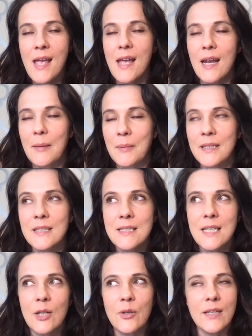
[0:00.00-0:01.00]
And I'm going to
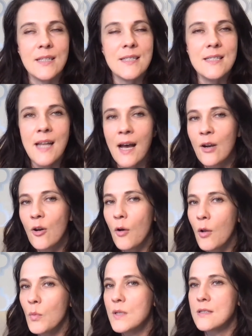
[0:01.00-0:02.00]
tell you, it's not
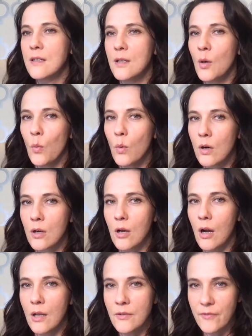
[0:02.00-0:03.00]
always going to work
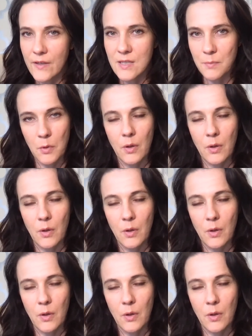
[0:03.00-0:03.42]
on Facebook